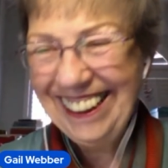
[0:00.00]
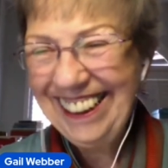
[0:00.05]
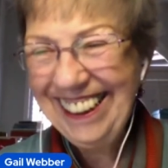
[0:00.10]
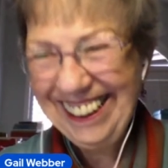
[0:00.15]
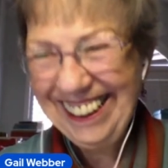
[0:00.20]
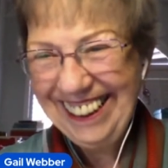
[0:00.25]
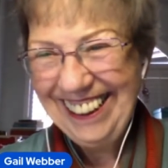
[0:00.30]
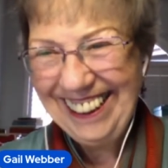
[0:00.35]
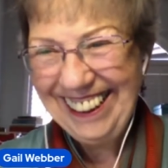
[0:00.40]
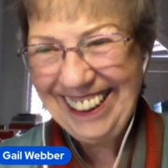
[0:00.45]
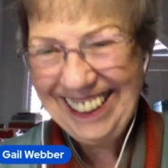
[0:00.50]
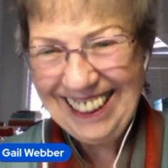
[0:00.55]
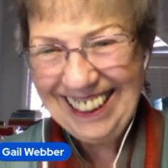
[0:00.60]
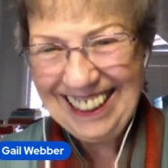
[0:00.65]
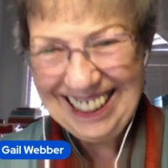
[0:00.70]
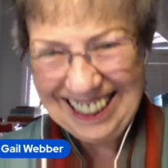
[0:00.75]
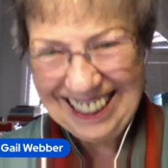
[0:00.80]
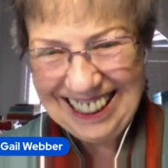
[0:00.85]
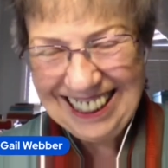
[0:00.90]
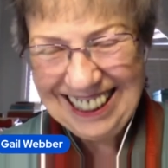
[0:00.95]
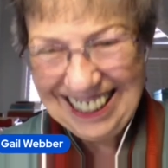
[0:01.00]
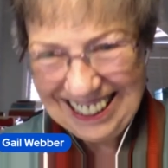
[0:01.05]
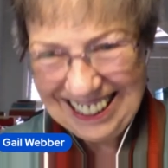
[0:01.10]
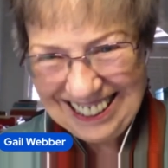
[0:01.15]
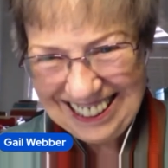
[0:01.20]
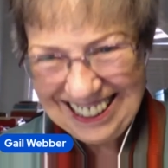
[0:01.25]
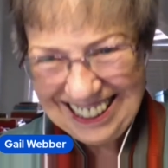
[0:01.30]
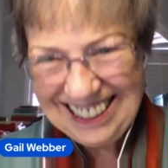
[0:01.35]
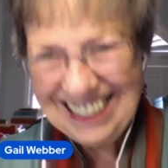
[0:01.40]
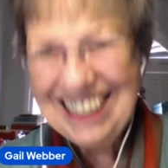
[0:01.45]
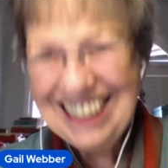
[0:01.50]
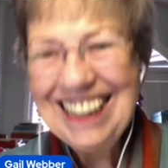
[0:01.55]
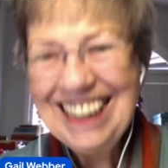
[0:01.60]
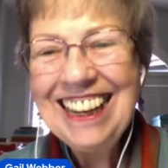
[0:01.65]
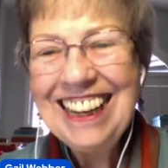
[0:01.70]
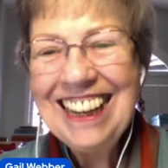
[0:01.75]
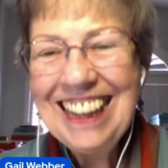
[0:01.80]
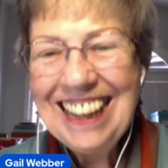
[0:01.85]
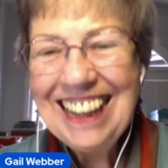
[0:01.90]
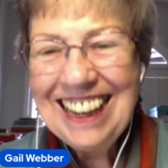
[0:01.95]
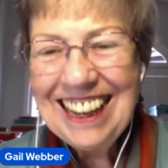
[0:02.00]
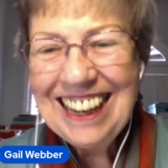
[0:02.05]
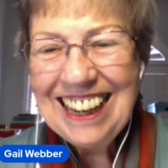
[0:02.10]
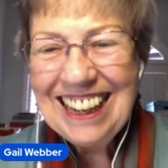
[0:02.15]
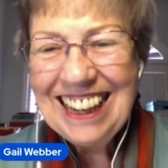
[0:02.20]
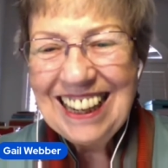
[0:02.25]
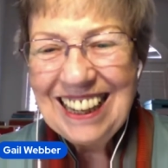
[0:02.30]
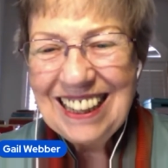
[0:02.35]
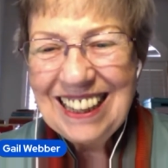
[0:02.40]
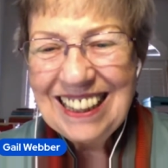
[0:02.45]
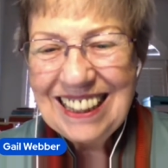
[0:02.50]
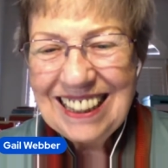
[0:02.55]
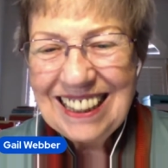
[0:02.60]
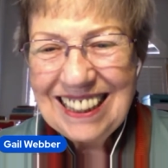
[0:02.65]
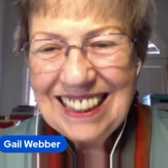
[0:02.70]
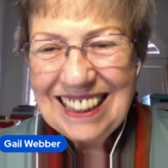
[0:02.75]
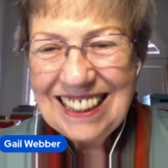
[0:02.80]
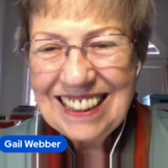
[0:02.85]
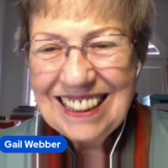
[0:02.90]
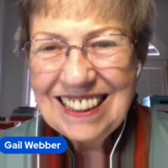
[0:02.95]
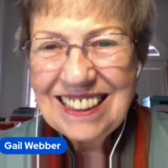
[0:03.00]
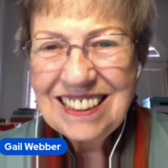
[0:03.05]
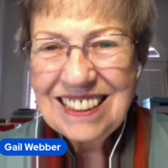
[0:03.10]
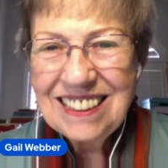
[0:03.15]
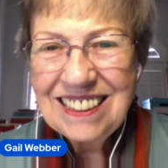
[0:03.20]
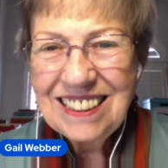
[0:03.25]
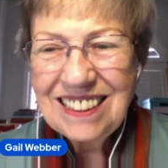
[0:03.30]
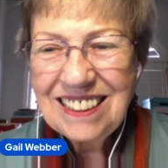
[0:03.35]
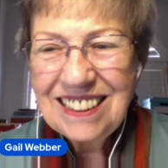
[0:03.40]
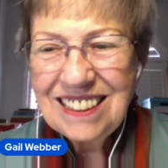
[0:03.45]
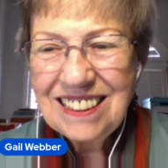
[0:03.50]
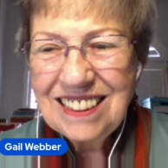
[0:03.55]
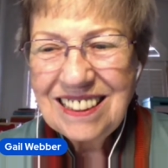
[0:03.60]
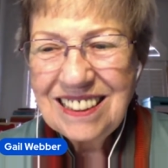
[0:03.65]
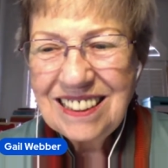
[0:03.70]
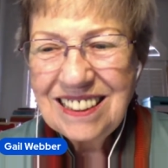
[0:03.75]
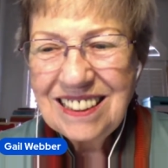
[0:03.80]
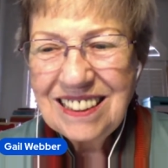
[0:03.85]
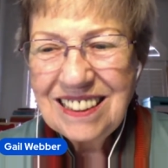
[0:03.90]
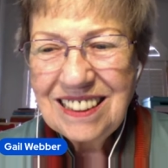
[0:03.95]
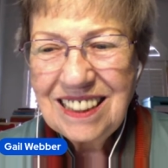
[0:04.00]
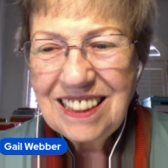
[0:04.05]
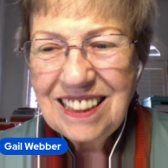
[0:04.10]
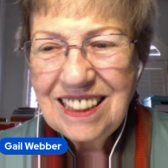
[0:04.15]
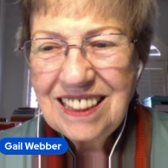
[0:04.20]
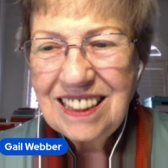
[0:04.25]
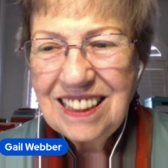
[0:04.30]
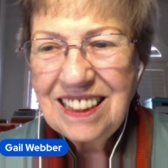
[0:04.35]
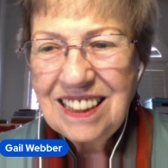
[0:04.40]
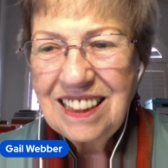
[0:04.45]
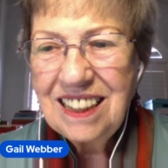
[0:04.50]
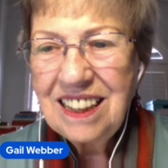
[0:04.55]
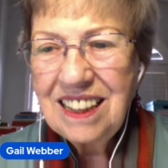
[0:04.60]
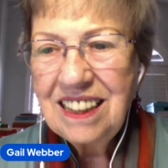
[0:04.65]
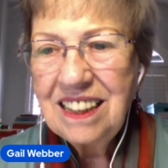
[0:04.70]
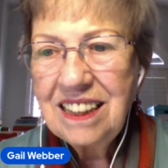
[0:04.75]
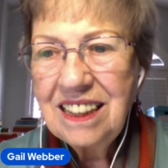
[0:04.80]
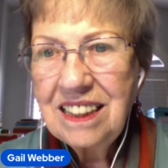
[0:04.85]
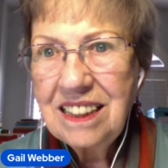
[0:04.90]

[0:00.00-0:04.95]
[no speech]